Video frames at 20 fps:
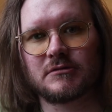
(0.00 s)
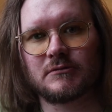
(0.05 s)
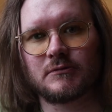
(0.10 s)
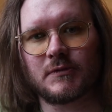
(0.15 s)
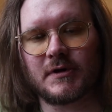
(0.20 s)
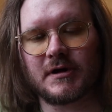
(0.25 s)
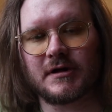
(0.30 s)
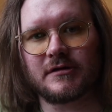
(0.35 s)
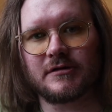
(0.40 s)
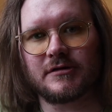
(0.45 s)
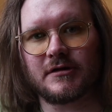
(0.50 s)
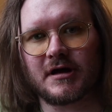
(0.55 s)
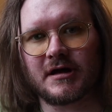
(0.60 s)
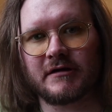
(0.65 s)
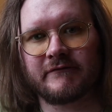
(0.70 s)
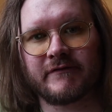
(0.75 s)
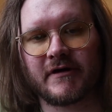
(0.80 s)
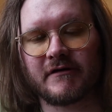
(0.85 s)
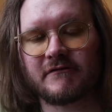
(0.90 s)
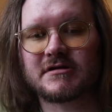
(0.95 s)
with
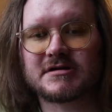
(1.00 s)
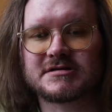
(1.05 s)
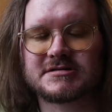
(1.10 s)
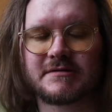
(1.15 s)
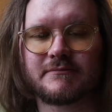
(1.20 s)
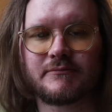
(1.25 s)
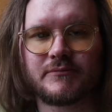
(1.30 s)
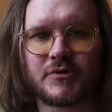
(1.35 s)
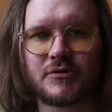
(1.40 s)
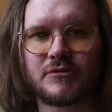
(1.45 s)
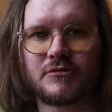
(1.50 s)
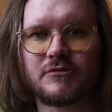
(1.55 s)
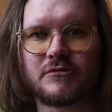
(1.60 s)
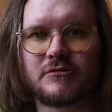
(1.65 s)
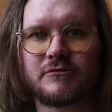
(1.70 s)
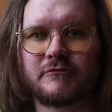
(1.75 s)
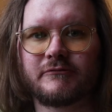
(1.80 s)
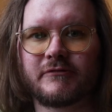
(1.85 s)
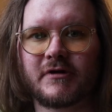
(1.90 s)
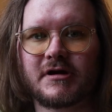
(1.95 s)
a very simple,
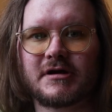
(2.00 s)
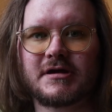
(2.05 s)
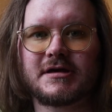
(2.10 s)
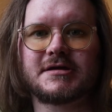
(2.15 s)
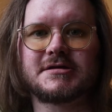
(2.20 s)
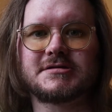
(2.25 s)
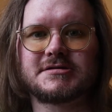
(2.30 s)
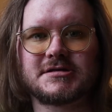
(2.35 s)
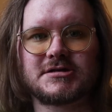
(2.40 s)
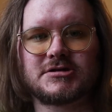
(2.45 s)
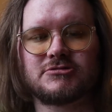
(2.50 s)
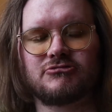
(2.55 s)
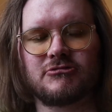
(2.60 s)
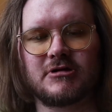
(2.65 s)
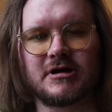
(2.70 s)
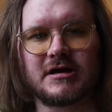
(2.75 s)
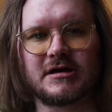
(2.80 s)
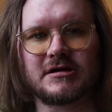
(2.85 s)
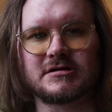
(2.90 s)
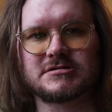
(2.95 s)
very easy to
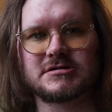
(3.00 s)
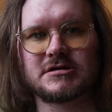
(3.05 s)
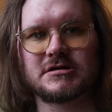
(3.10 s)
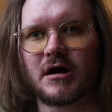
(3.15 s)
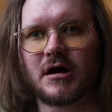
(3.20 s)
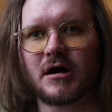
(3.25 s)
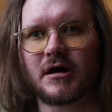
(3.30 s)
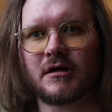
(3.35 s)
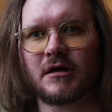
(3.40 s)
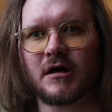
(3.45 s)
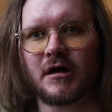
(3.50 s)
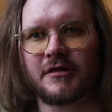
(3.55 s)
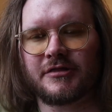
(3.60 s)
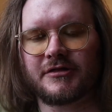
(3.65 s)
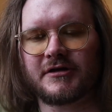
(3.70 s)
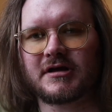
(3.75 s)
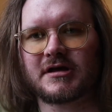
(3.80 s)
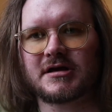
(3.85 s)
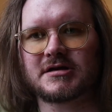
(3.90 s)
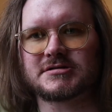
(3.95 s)
read, I
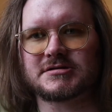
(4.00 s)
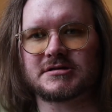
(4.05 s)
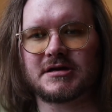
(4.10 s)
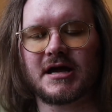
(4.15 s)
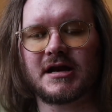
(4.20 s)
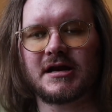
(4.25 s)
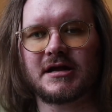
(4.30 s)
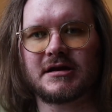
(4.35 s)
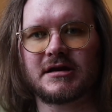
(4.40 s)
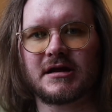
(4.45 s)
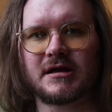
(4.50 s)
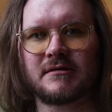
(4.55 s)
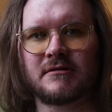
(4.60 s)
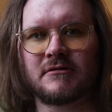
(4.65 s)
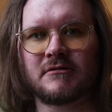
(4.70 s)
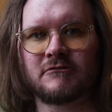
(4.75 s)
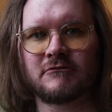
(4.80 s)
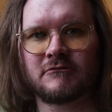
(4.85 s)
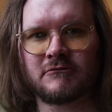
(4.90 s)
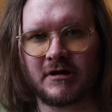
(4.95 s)
think it's an LED
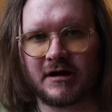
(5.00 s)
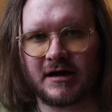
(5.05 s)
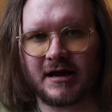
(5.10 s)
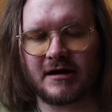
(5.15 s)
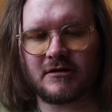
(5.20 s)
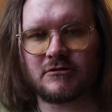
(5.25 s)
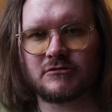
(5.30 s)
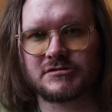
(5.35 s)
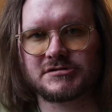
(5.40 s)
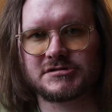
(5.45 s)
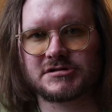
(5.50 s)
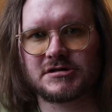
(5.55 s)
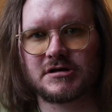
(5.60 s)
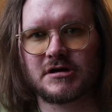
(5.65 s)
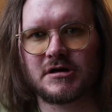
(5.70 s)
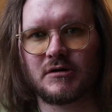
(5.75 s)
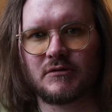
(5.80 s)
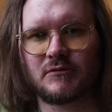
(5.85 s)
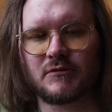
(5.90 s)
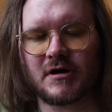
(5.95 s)
readout,
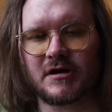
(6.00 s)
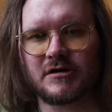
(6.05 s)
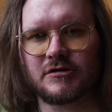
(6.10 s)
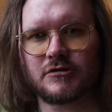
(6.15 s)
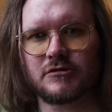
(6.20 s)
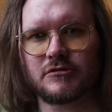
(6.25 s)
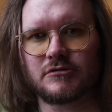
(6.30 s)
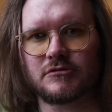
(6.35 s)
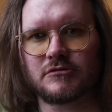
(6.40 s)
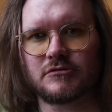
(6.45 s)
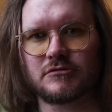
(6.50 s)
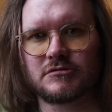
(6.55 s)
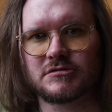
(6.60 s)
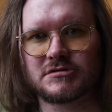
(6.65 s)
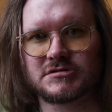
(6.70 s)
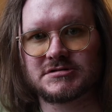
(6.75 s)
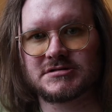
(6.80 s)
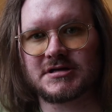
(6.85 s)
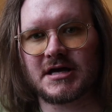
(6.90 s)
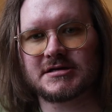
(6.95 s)
where you
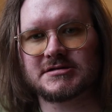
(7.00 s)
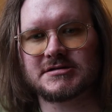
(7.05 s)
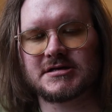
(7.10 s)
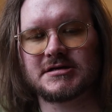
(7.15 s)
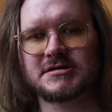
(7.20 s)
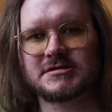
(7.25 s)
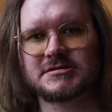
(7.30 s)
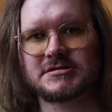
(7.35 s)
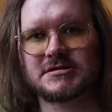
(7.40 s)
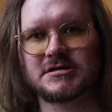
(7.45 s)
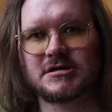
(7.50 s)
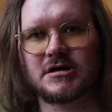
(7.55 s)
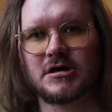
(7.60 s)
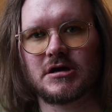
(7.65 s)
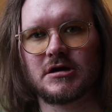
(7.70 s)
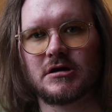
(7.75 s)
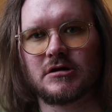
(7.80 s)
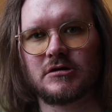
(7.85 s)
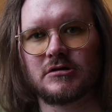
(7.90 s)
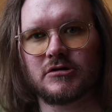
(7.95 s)
set it,
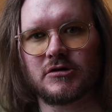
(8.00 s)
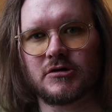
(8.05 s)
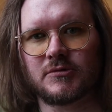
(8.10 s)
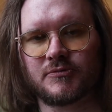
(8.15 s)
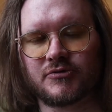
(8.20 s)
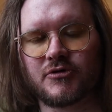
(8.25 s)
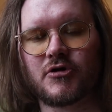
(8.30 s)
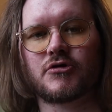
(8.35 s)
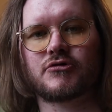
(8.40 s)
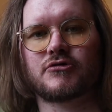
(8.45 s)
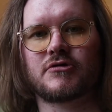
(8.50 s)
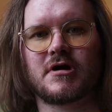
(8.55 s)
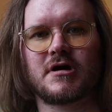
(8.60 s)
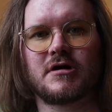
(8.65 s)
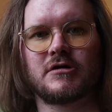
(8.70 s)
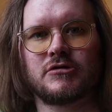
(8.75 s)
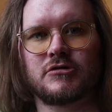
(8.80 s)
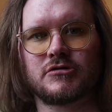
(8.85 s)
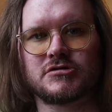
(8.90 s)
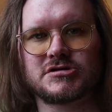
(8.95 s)
you
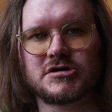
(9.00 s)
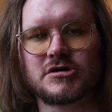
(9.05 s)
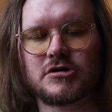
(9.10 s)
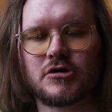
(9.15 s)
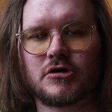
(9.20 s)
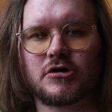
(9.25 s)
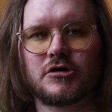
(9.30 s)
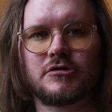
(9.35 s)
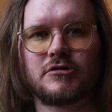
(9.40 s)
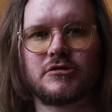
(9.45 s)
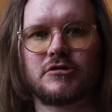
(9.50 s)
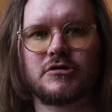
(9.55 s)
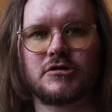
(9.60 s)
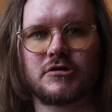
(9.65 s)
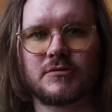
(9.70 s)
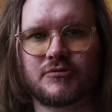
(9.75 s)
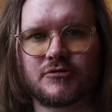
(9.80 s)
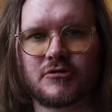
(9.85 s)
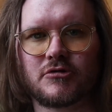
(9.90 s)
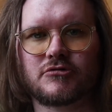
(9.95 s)
program, you turn it on,
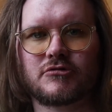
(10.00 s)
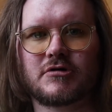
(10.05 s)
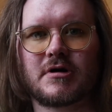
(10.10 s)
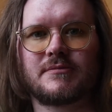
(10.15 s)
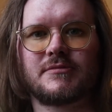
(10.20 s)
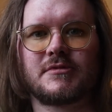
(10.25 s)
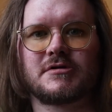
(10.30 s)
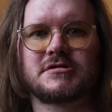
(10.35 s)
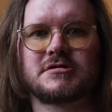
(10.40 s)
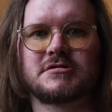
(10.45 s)
you program the